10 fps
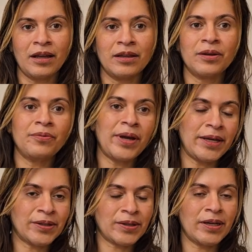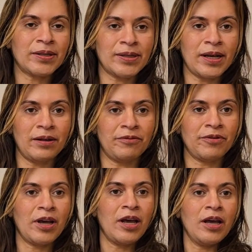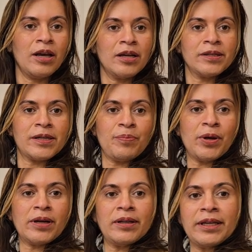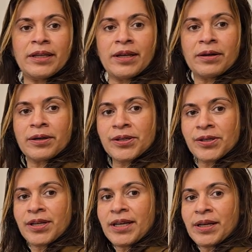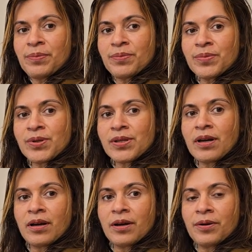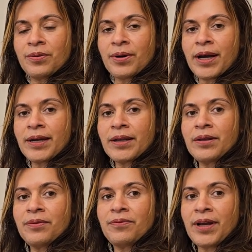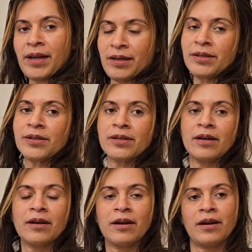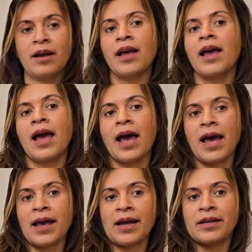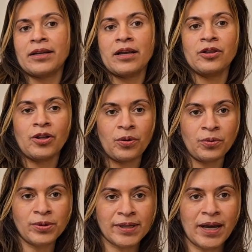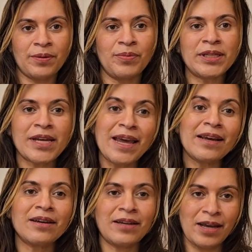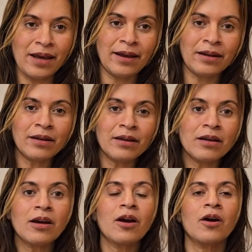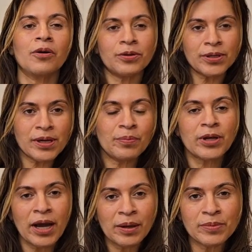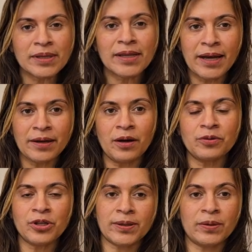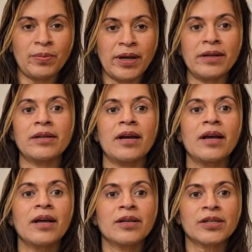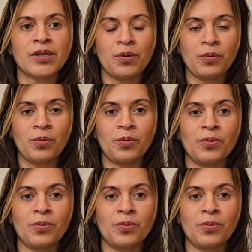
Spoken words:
the waist itself. Typically, there are seams right at the waist, and those can be taken in or sometimes let out just a bit so